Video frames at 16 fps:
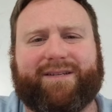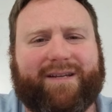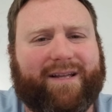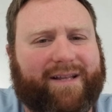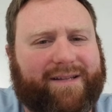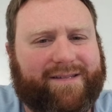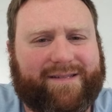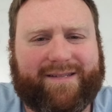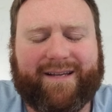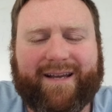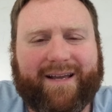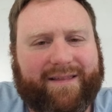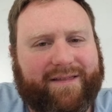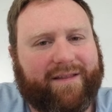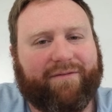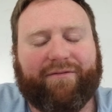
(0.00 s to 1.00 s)

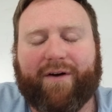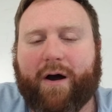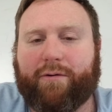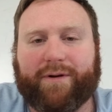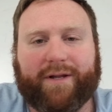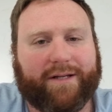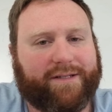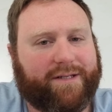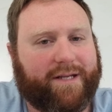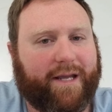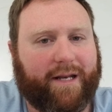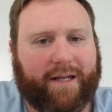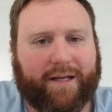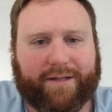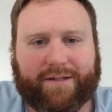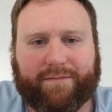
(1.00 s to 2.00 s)
The phone gets
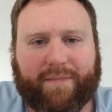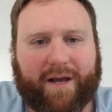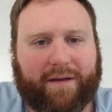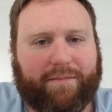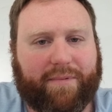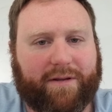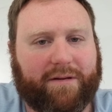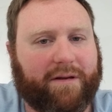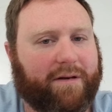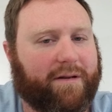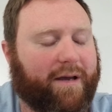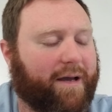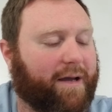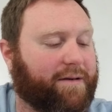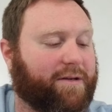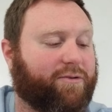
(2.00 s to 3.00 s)
tedious, in my opinion,
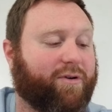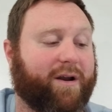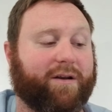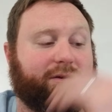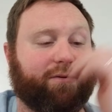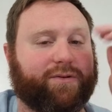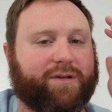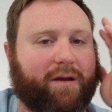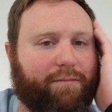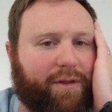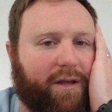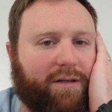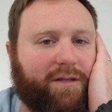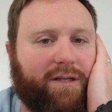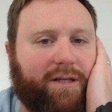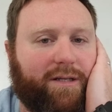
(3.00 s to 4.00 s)
to try and do
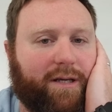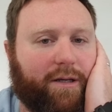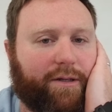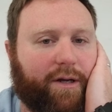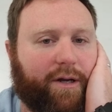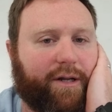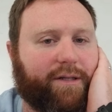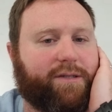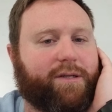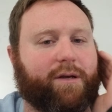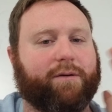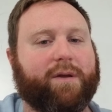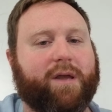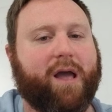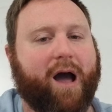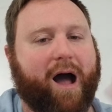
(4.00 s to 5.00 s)
something detailed on it. So
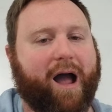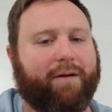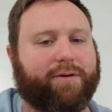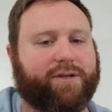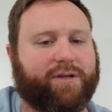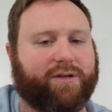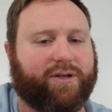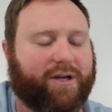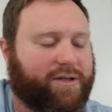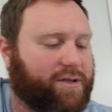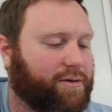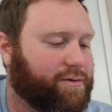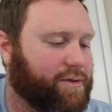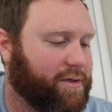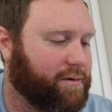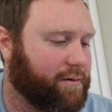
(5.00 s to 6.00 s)
I would suggest
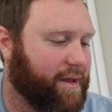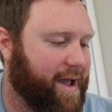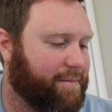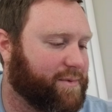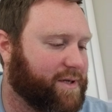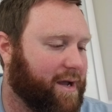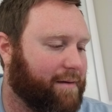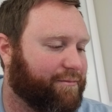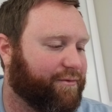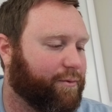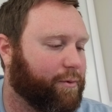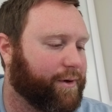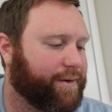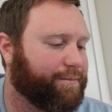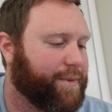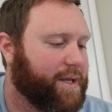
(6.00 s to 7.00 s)
using your laptop
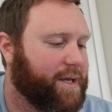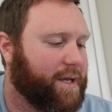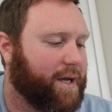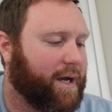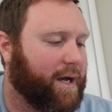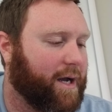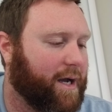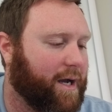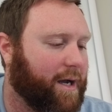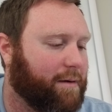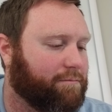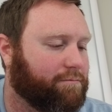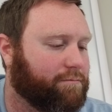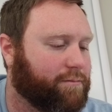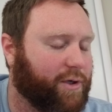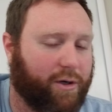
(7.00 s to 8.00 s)
for it,
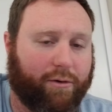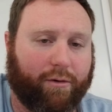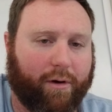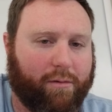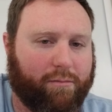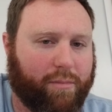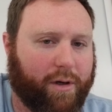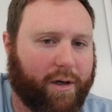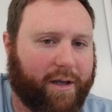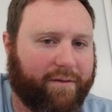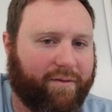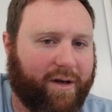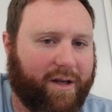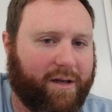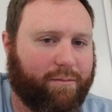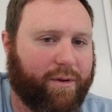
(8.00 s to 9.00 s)
your Chromebook if
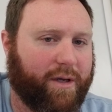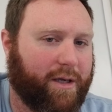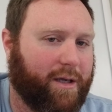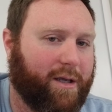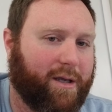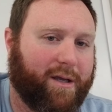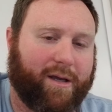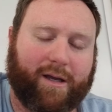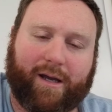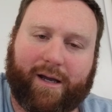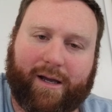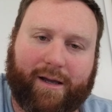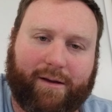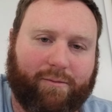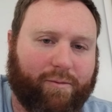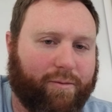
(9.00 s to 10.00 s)
need be.
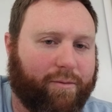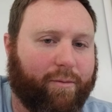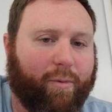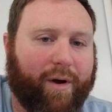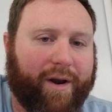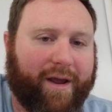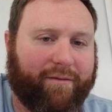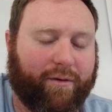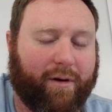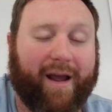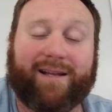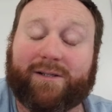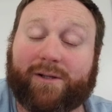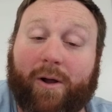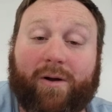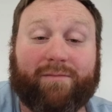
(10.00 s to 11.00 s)
Whatever,
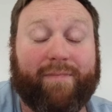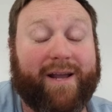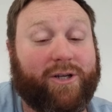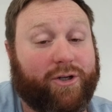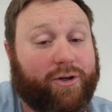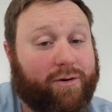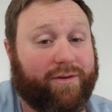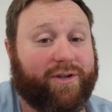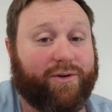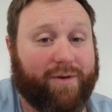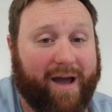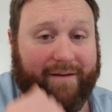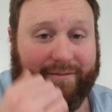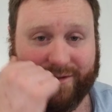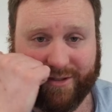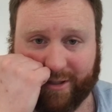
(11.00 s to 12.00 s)
make sure that you
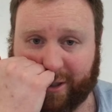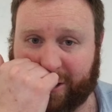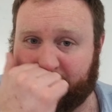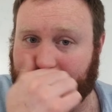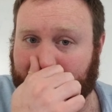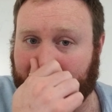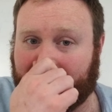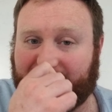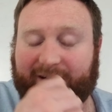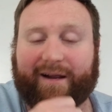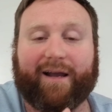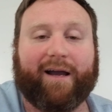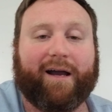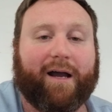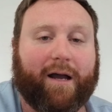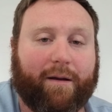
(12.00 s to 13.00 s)
have a secure
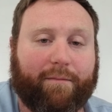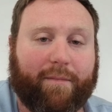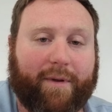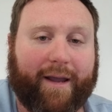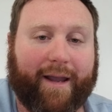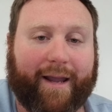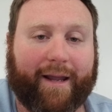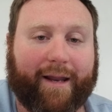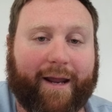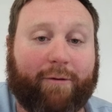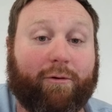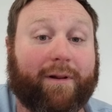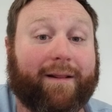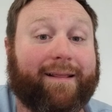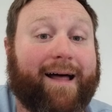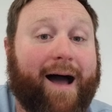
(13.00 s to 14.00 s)
and
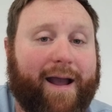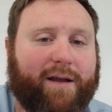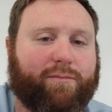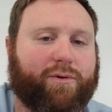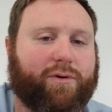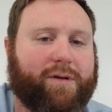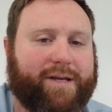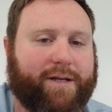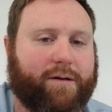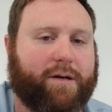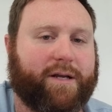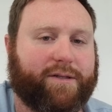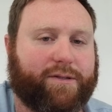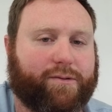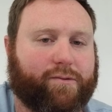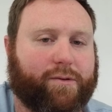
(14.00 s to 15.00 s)
reliable
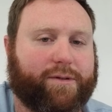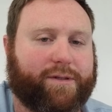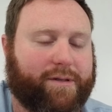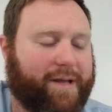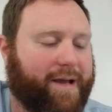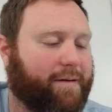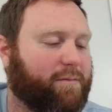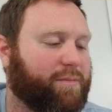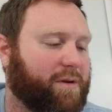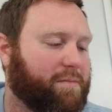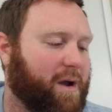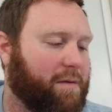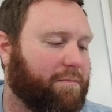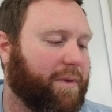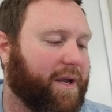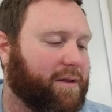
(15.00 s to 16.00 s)
internet source. That would be
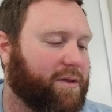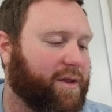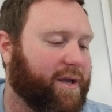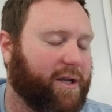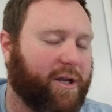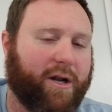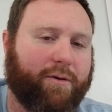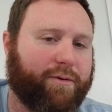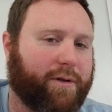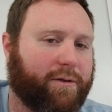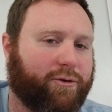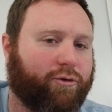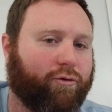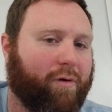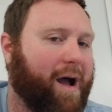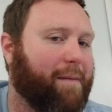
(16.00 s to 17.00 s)
my main thing. You don't want
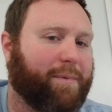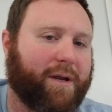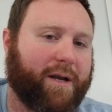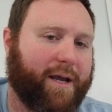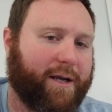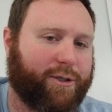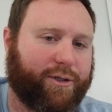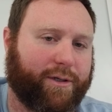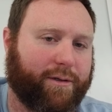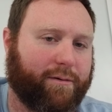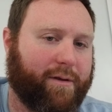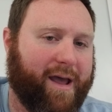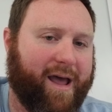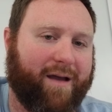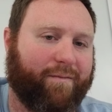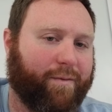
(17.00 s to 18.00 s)
to drop connection
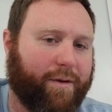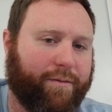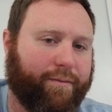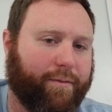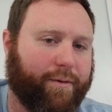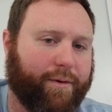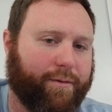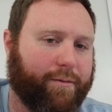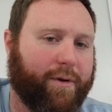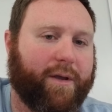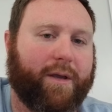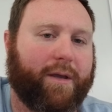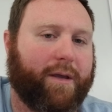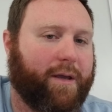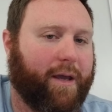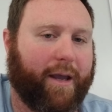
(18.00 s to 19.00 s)
halfway through,
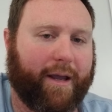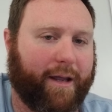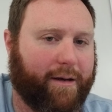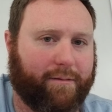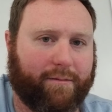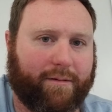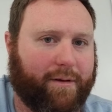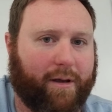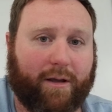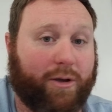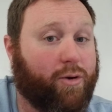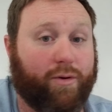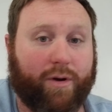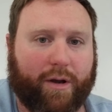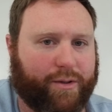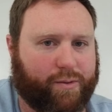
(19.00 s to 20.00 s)
and
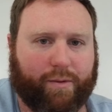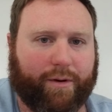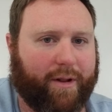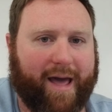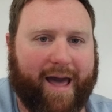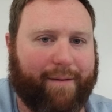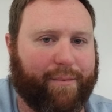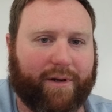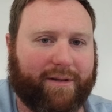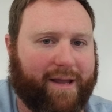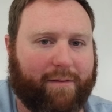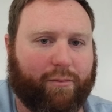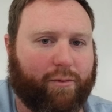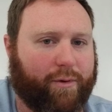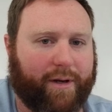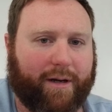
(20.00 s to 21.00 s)
who knows what will happen at
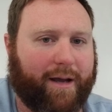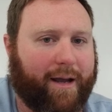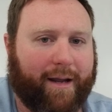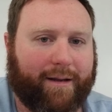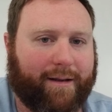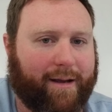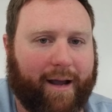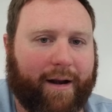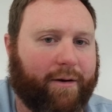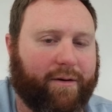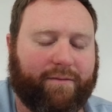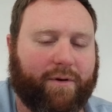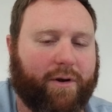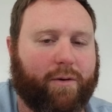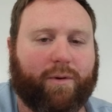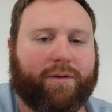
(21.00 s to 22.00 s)
that point. I don't
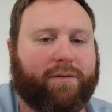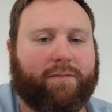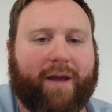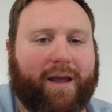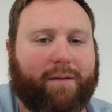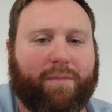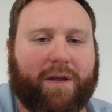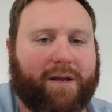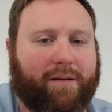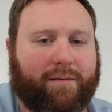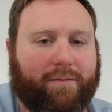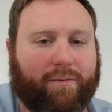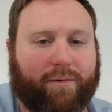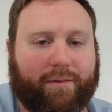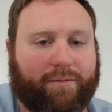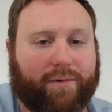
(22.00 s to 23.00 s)
even know what AP
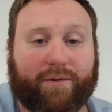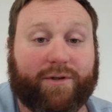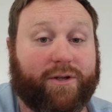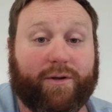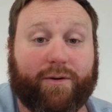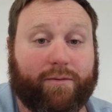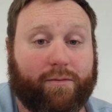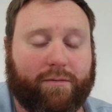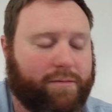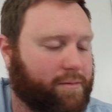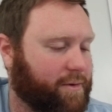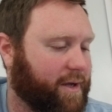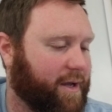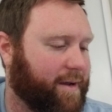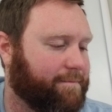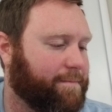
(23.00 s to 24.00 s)
will do.
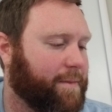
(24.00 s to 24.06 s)
Okay.